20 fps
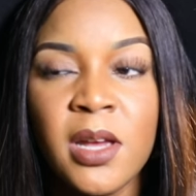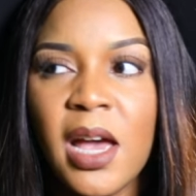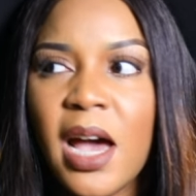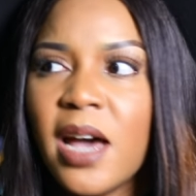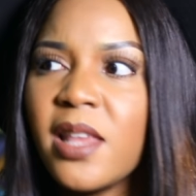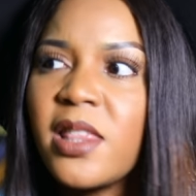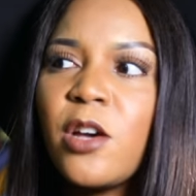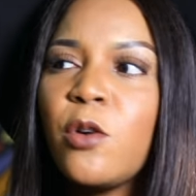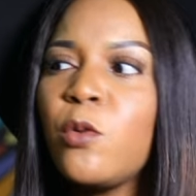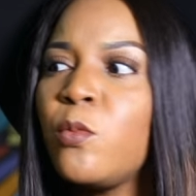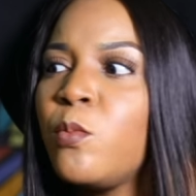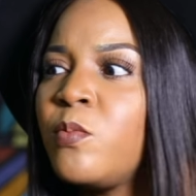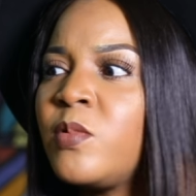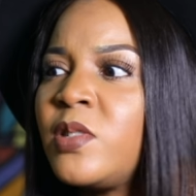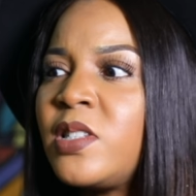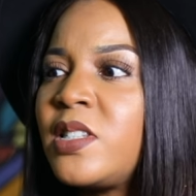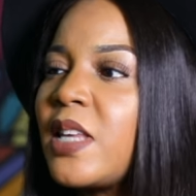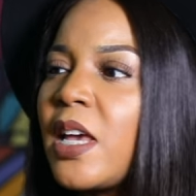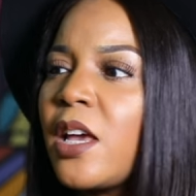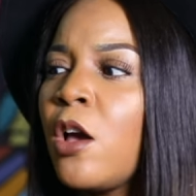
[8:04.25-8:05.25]
And they'll
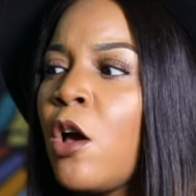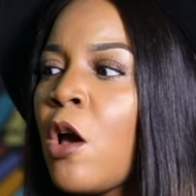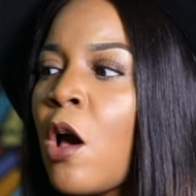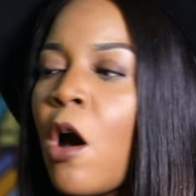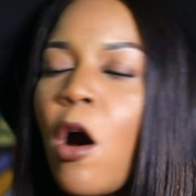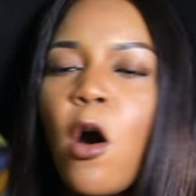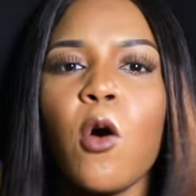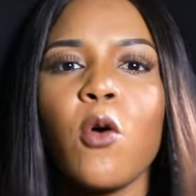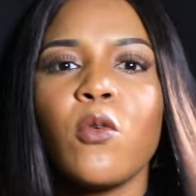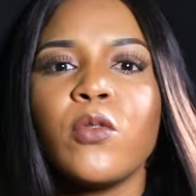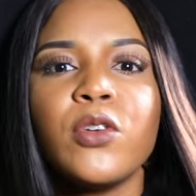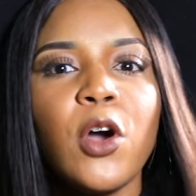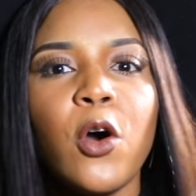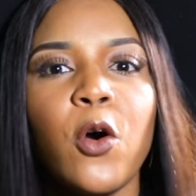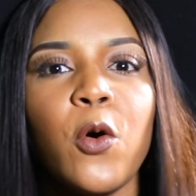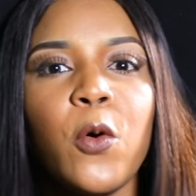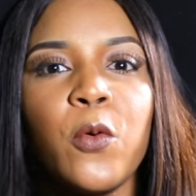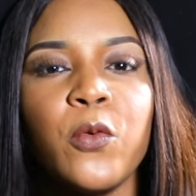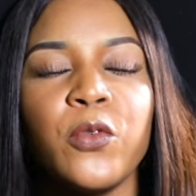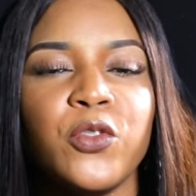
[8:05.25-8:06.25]
say, oh
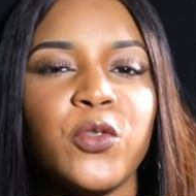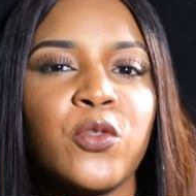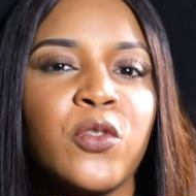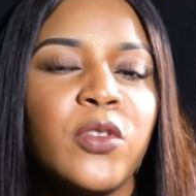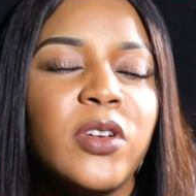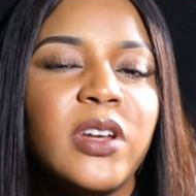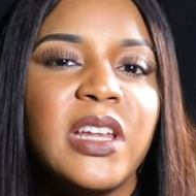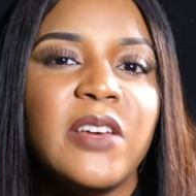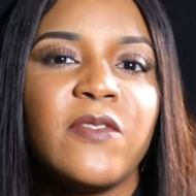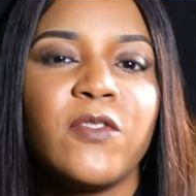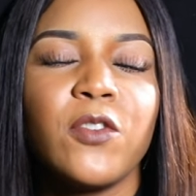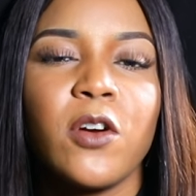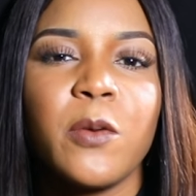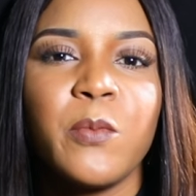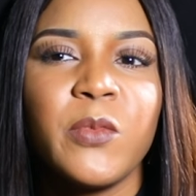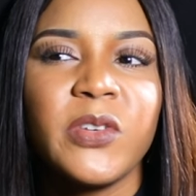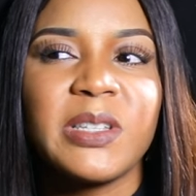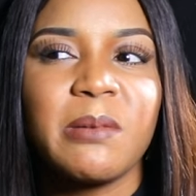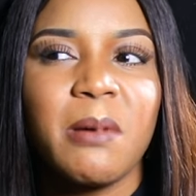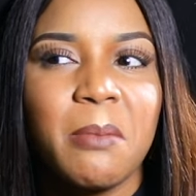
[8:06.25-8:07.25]
no, you couldn't if you're a
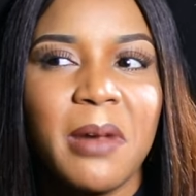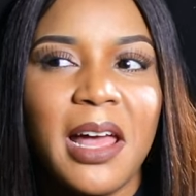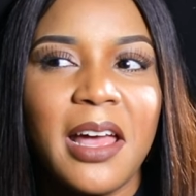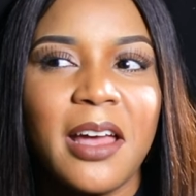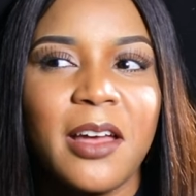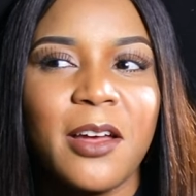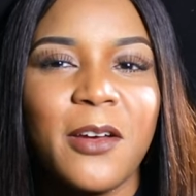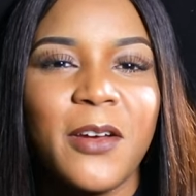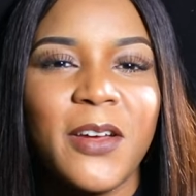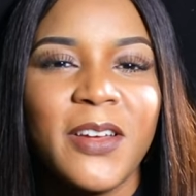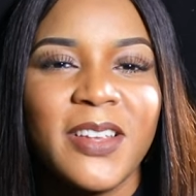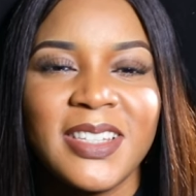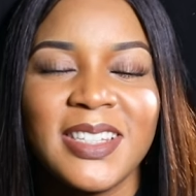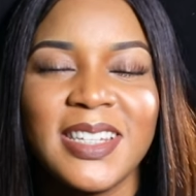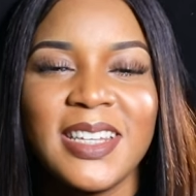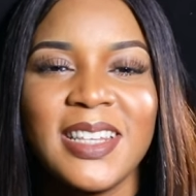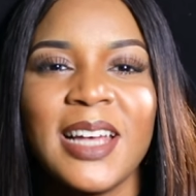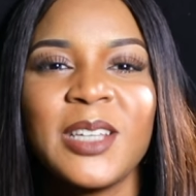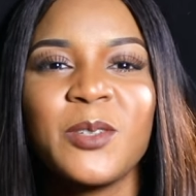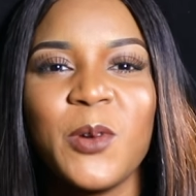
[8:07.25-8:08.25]
Muslim. I'm like, See,
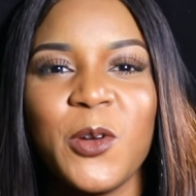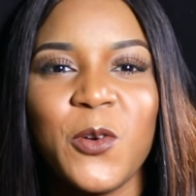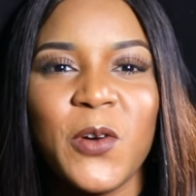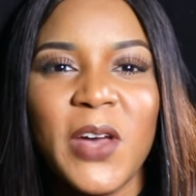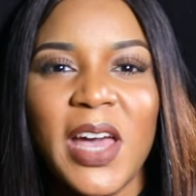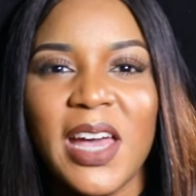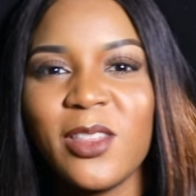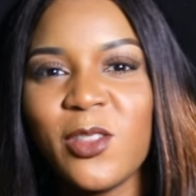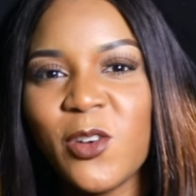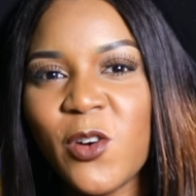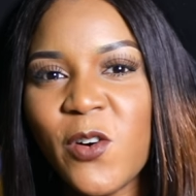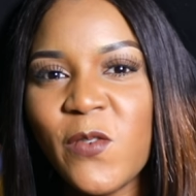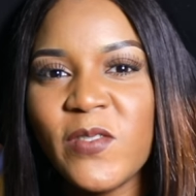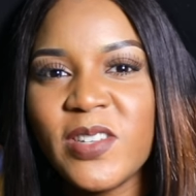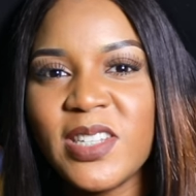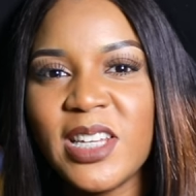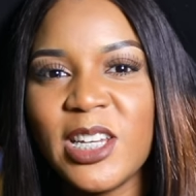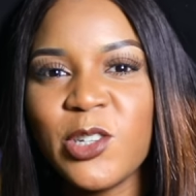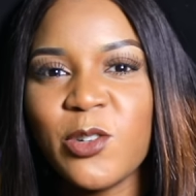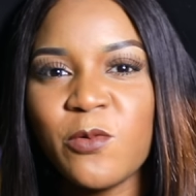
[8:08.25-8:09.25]
that's where you're getting the
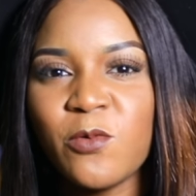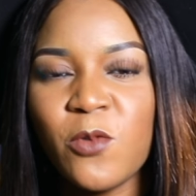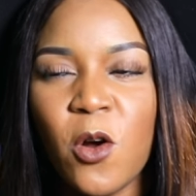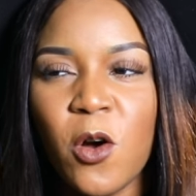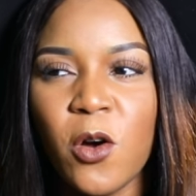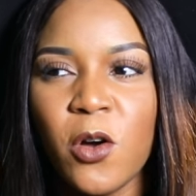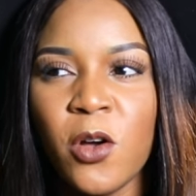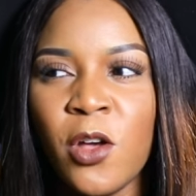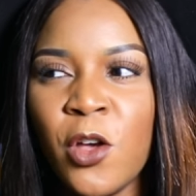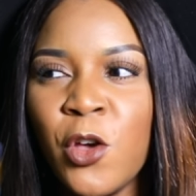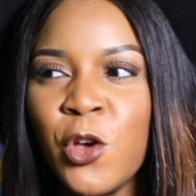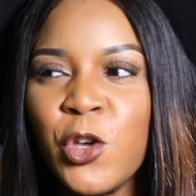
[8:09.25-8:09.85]
conversation wrong.